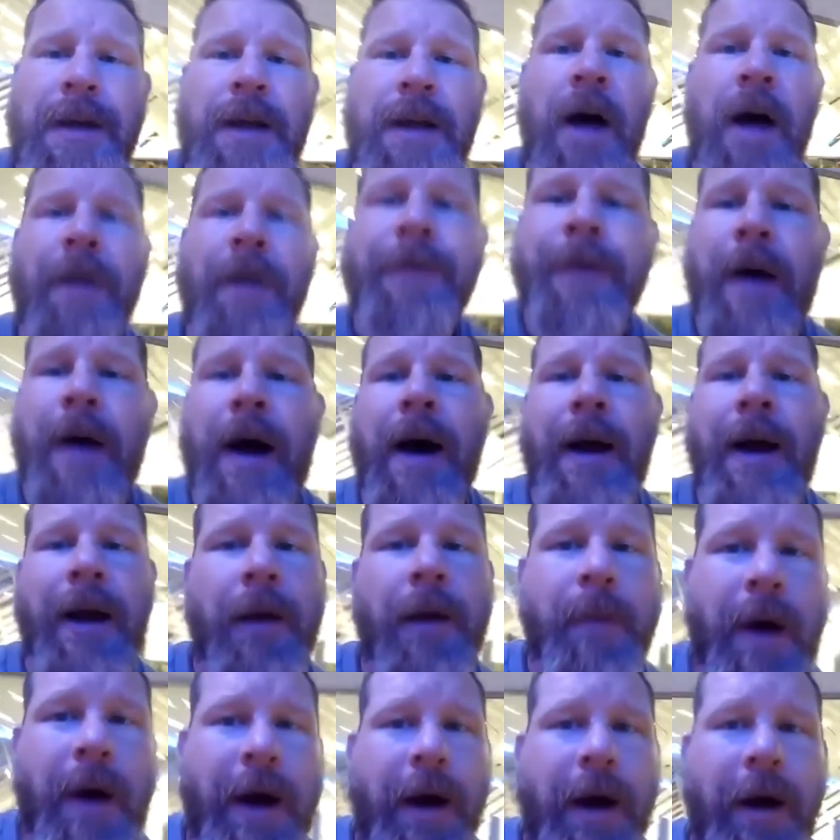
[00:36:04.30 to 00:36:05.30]
I am
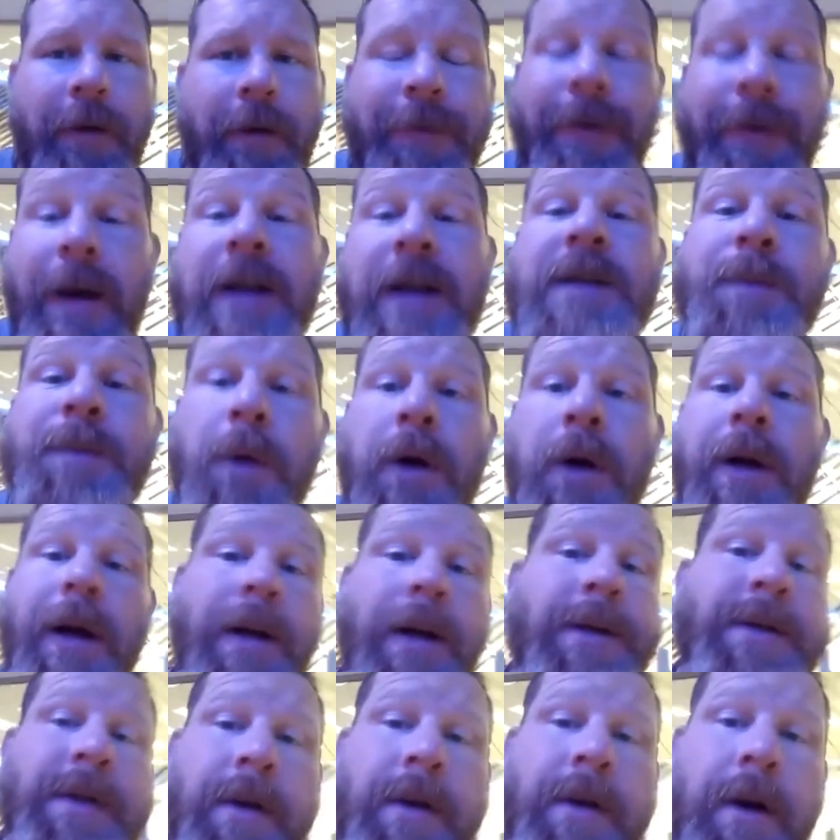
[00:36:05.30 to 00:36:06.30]
on Facebook,
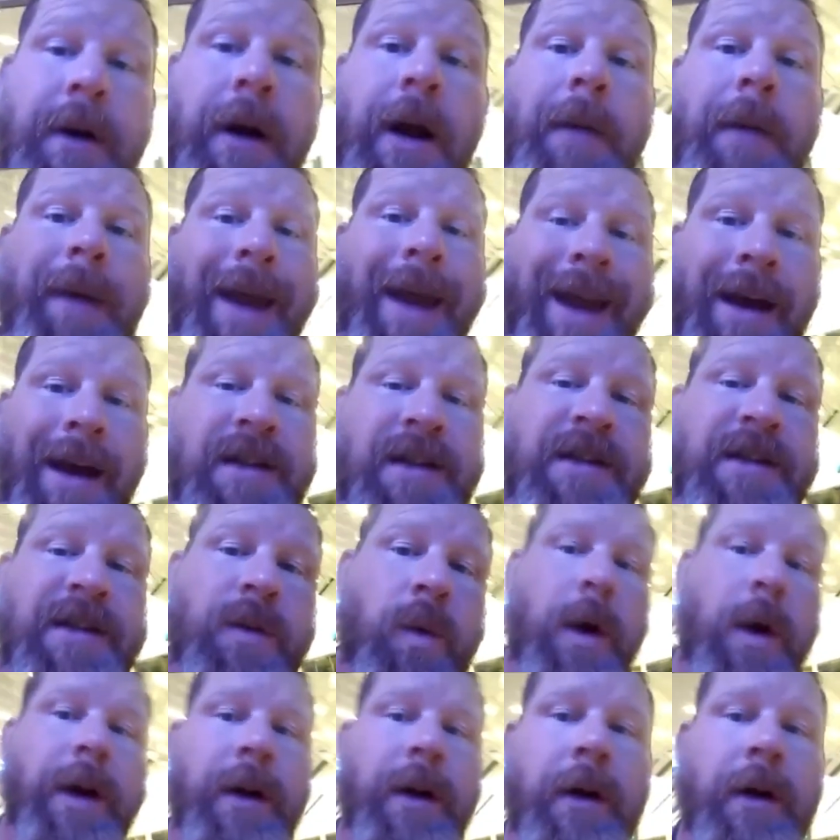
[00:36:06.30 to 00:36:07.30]
Instagram, and
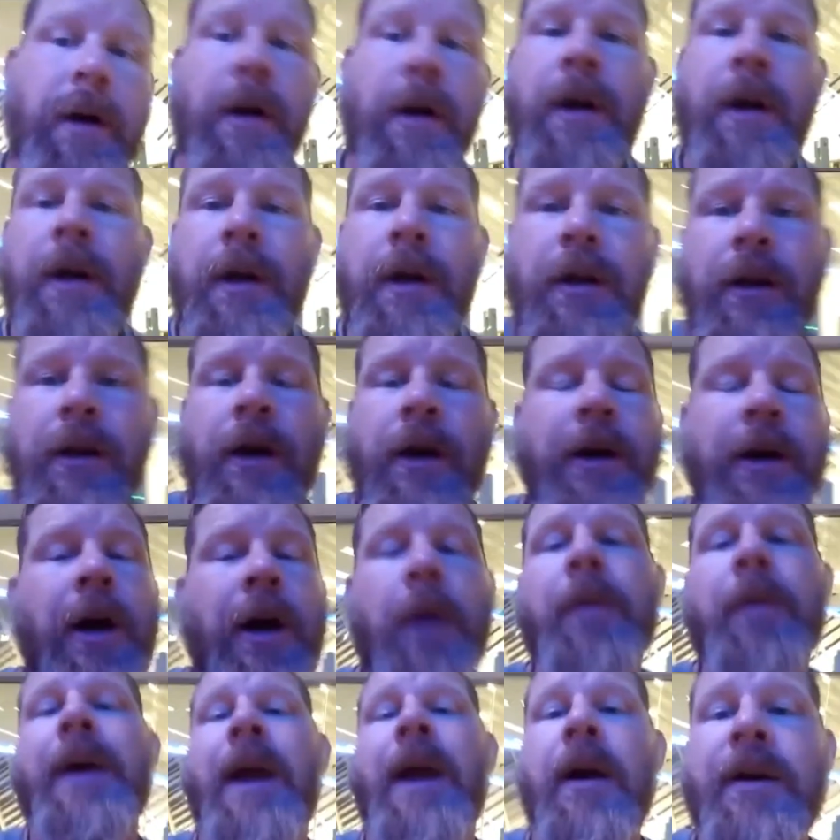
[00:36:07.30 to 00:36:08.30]
Twitter. Look
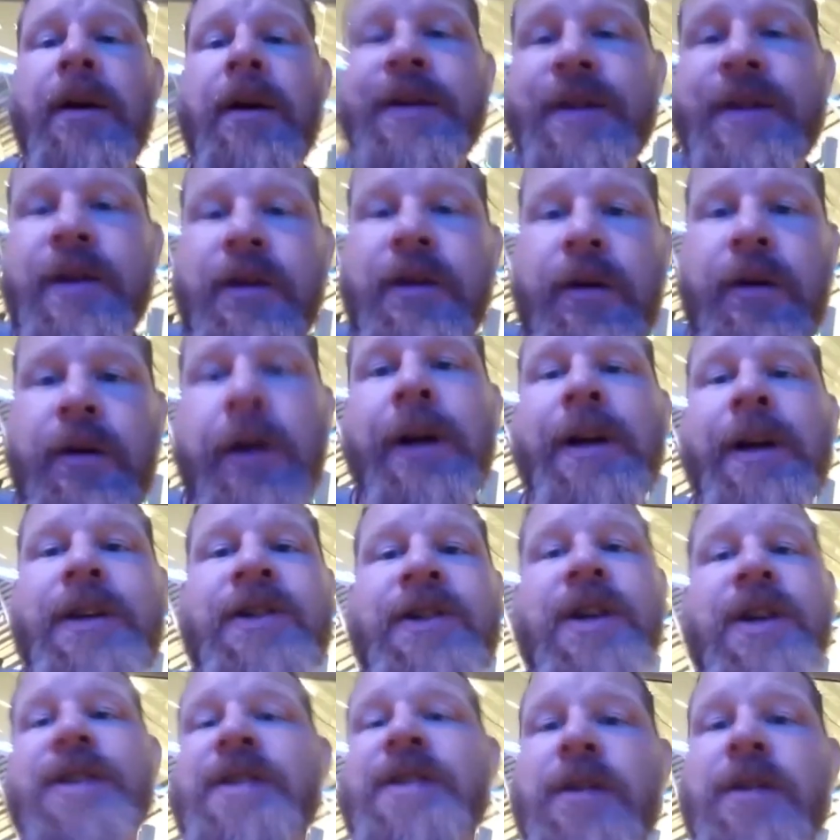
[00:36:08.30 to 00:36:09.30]
up Garrisaon Creed,
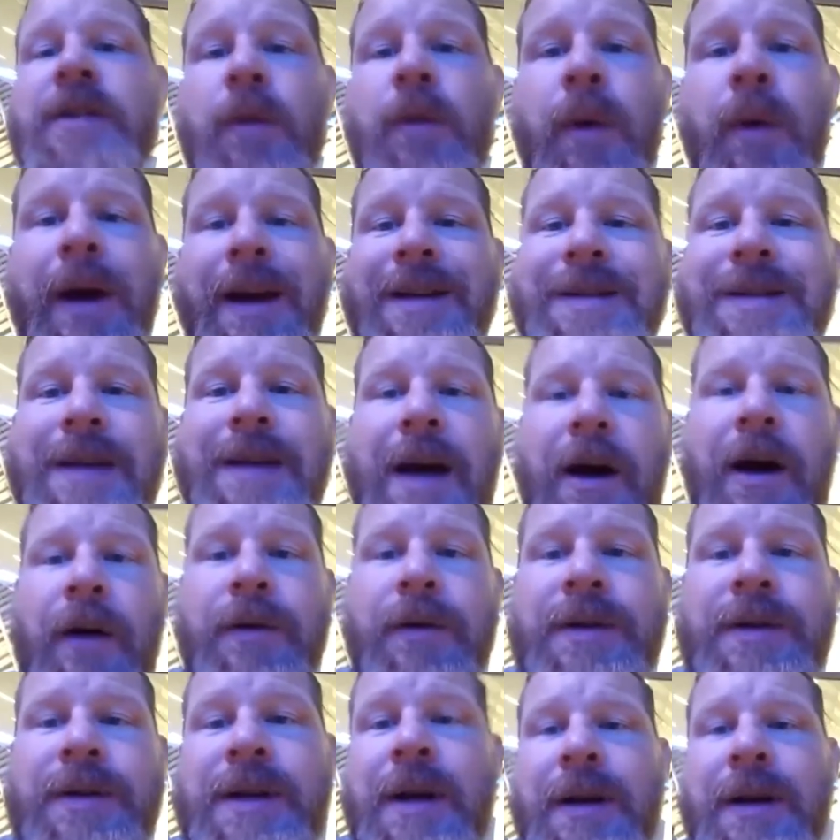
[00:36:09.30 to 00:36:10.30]
just the way it
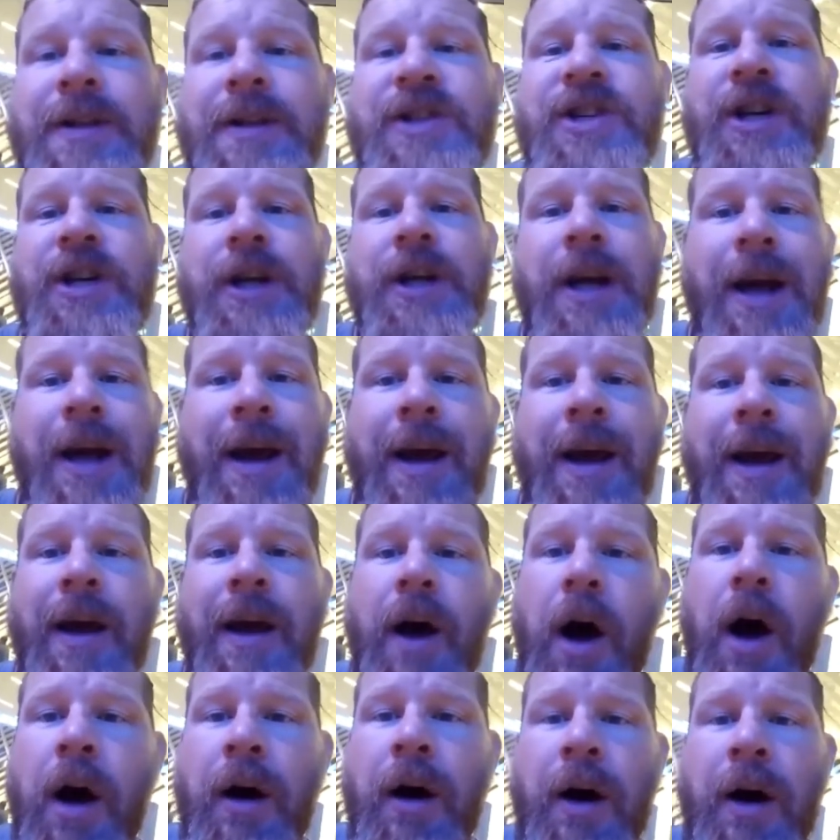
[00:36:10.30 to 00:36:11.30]
sounds G A
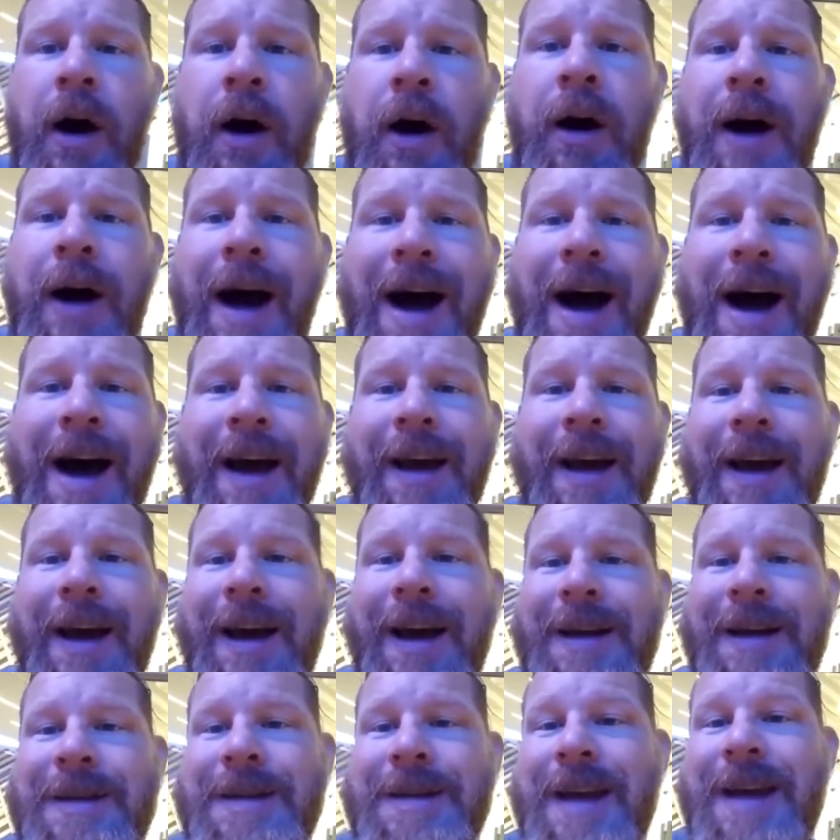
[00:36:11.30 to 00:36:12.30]
R R I
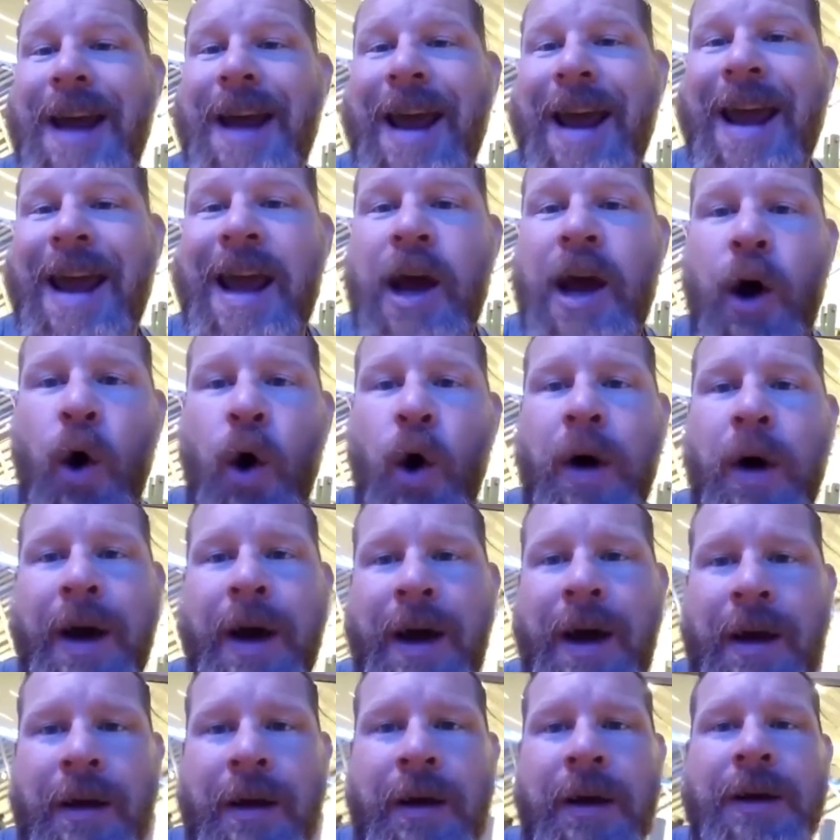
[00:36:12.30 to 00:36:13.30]
S A O
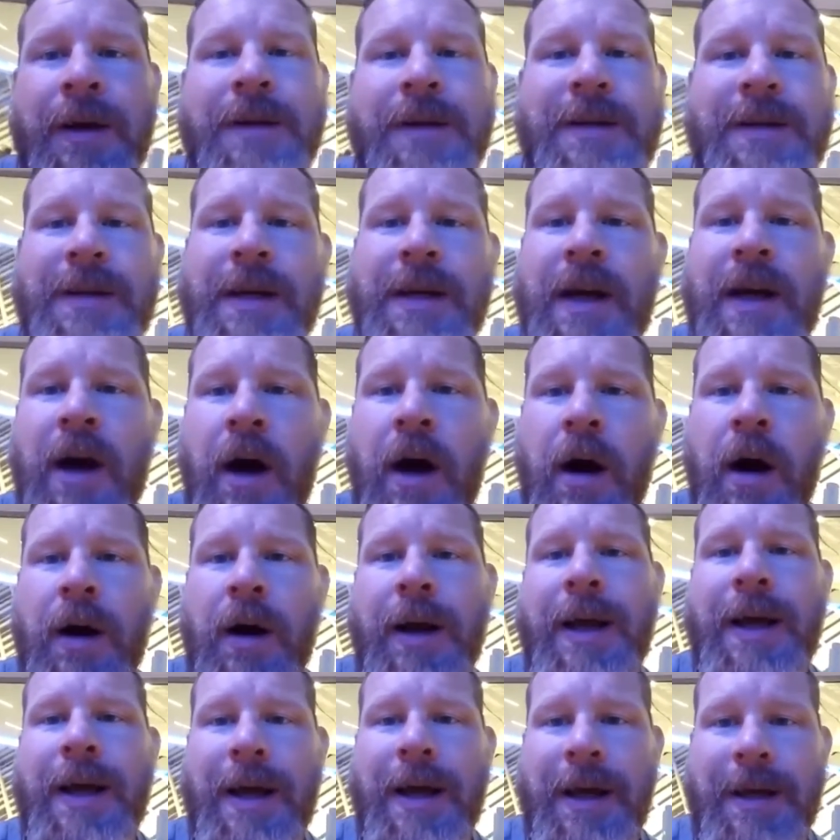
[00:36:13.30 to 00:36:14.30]
N C R
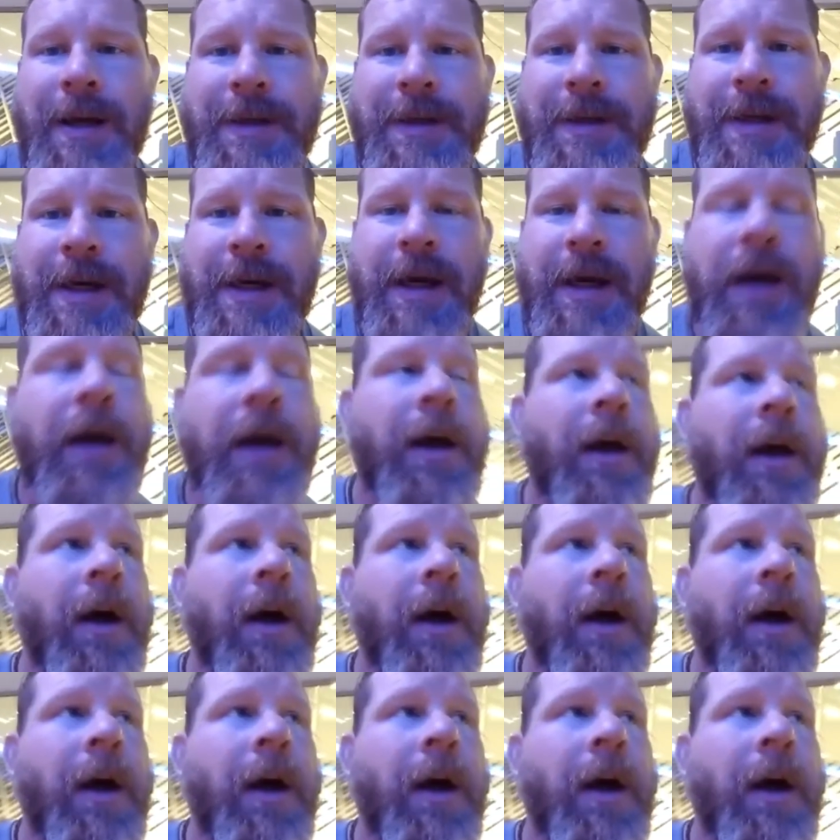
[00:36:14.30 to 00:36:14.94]
E E D.